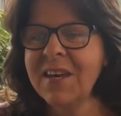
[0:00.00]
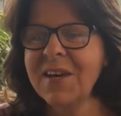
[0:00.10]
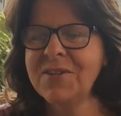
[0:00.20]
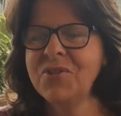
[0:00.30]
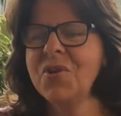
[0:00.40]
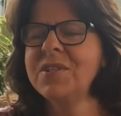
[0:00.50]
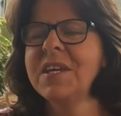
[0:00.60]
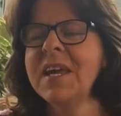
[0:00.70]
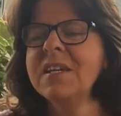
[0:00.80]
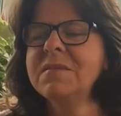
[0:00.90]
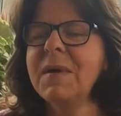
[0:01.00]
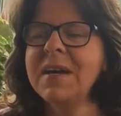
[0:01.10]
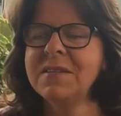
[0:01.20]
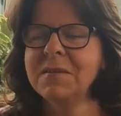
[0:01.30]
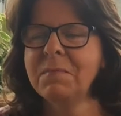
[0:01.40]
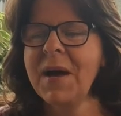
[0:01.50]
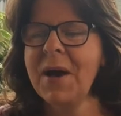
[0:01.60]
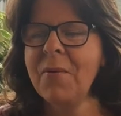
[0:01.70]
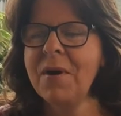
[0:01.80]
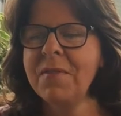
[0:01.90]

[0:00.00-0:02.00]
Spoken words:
asserting his might and power,